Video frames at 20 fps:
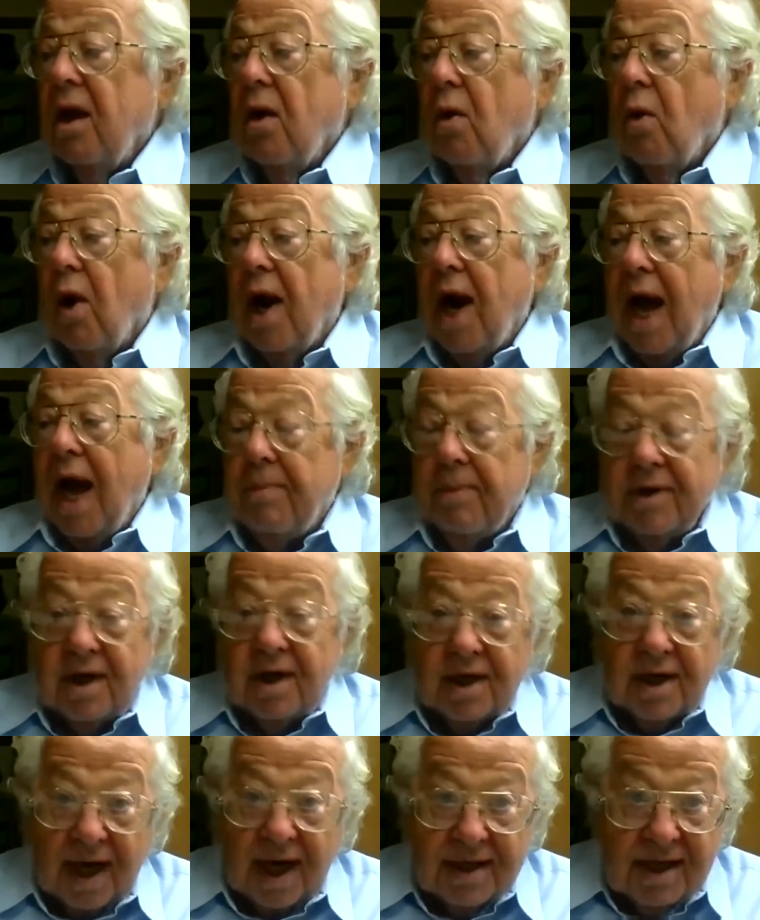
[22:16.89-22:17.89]
what happened
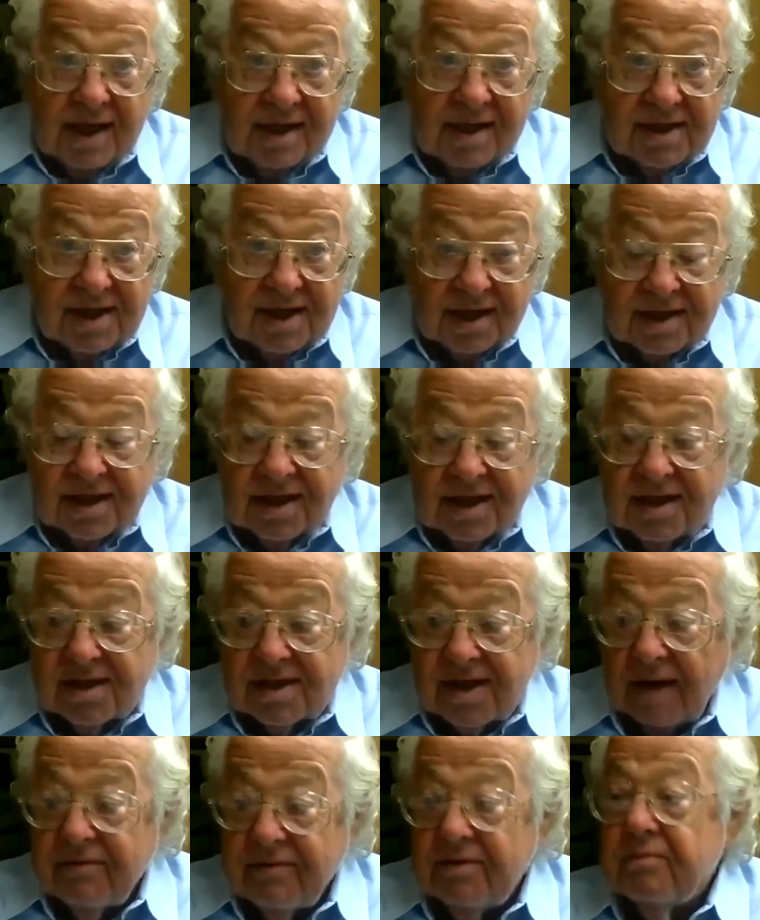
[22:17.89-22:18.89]
in nineteen
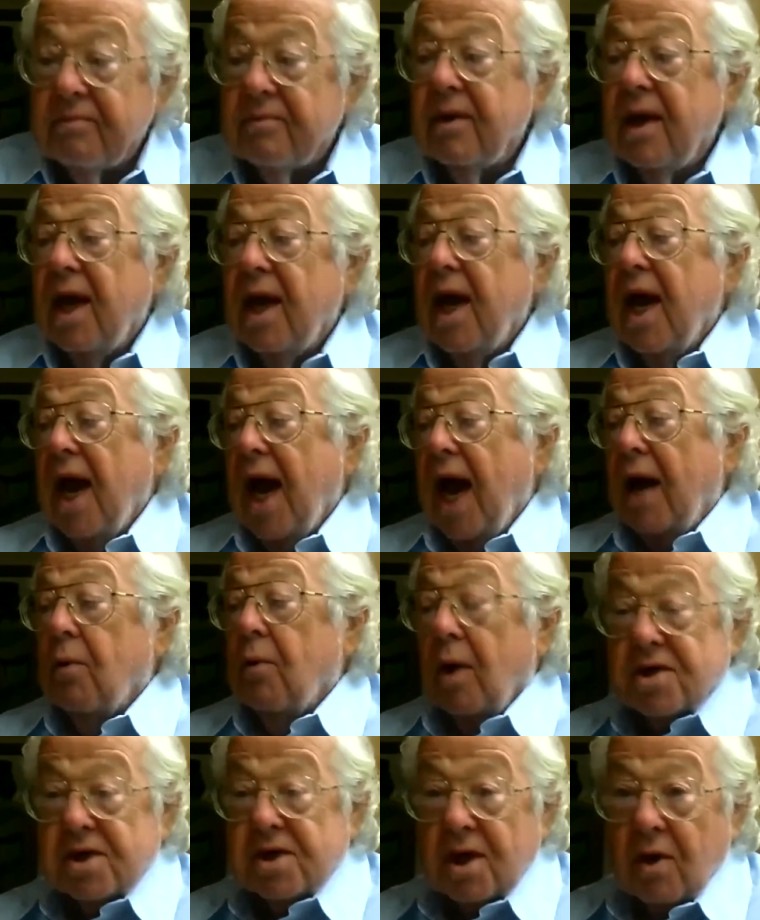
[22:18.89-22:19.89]
sixty-seven, and
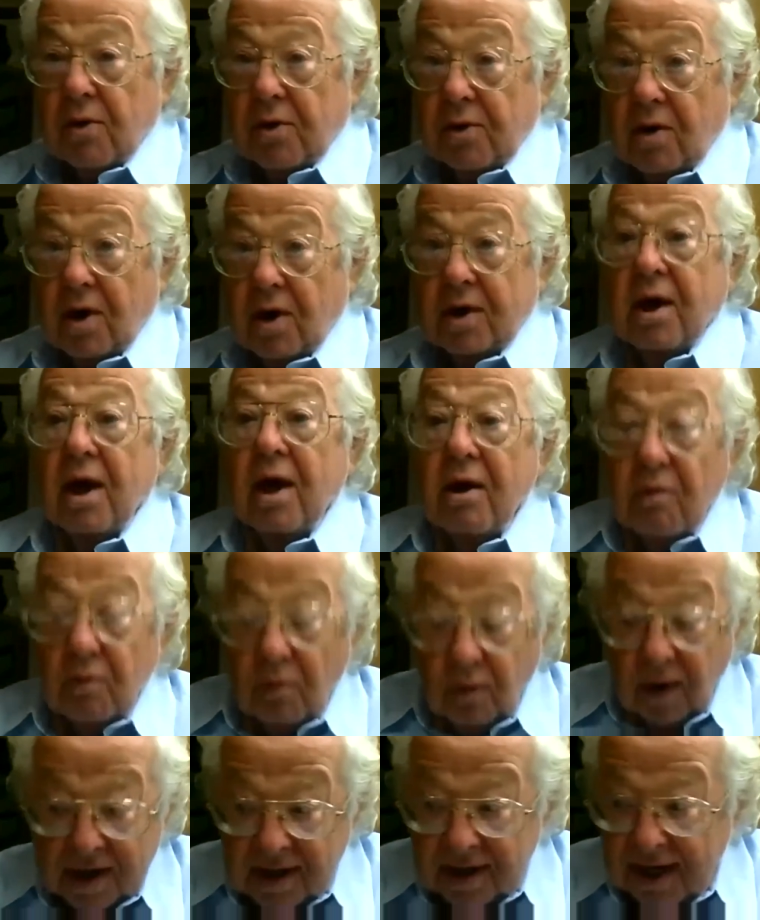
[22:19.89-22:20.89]
what's going on
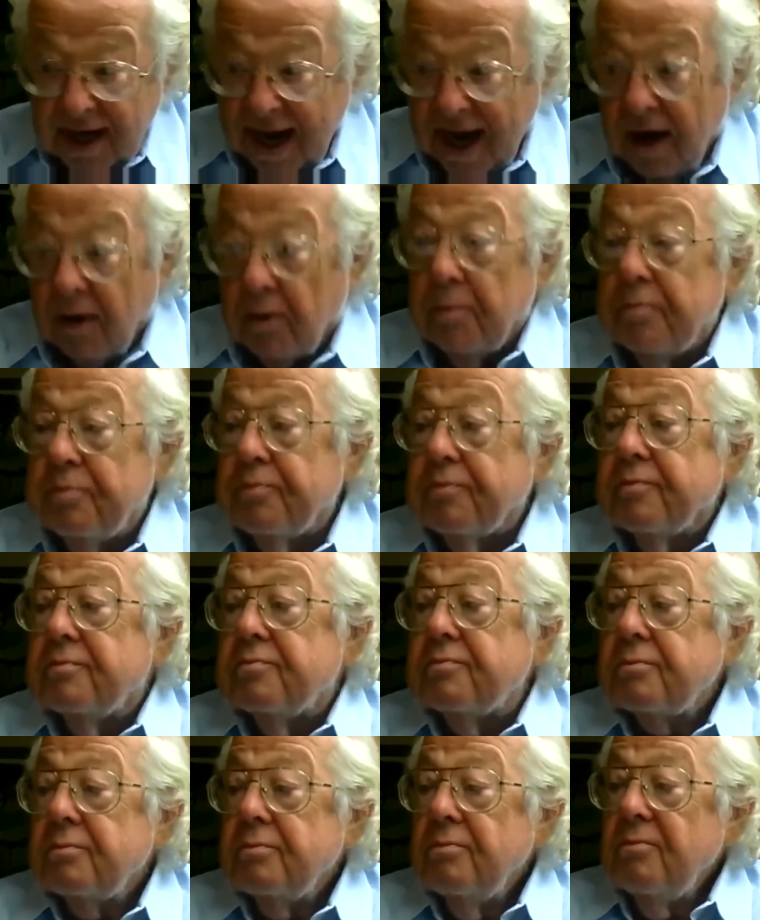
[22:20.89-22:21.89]
right now.
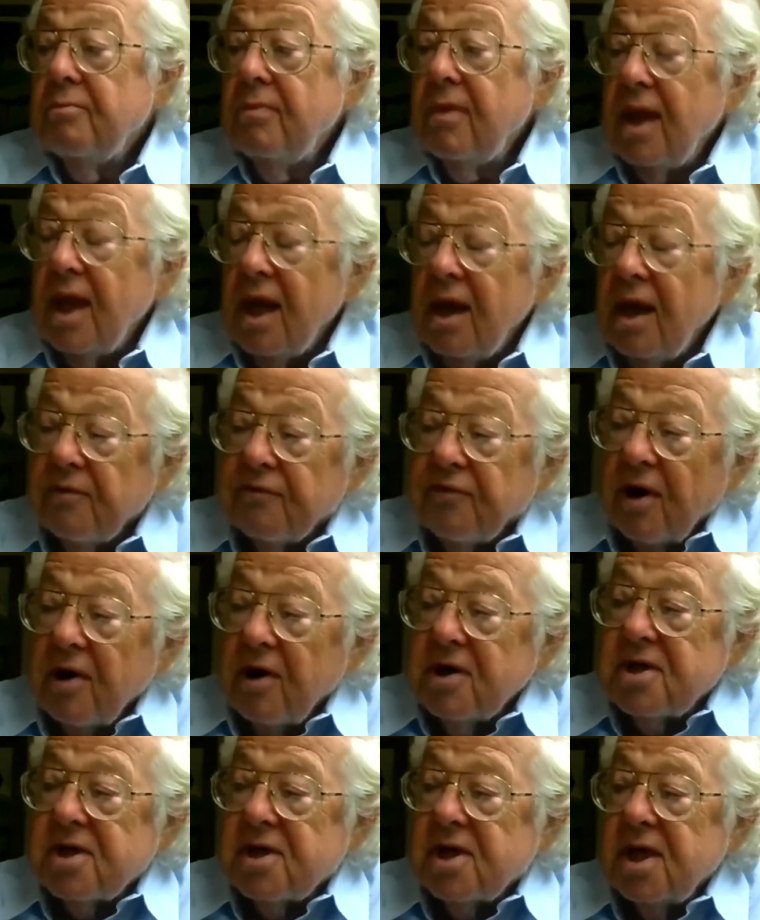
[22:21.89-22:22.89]
The
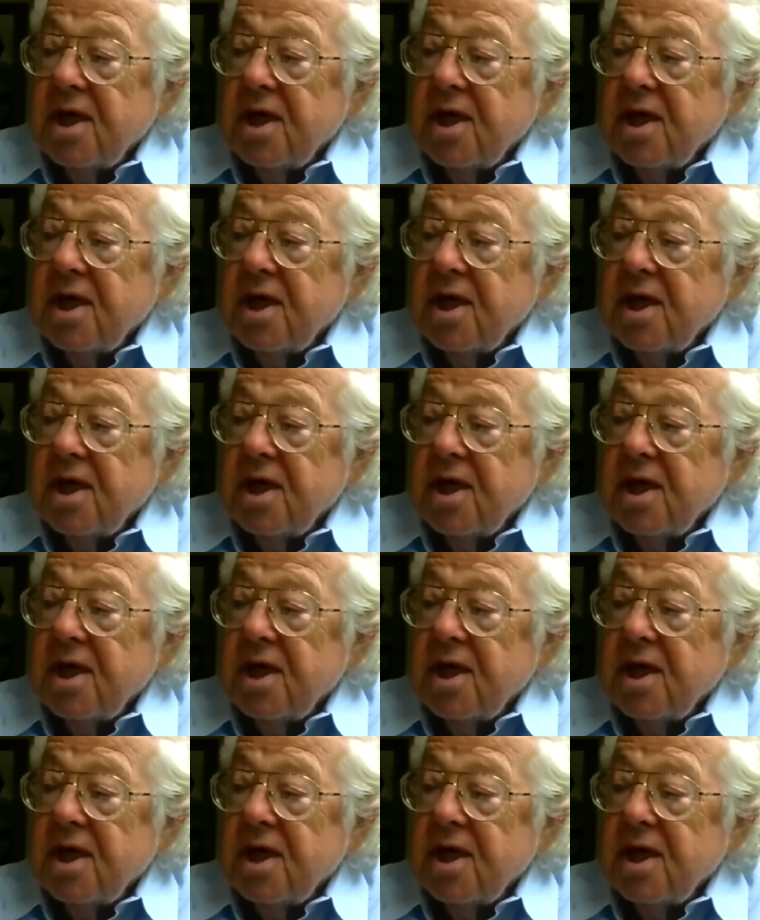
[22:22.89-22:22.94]
first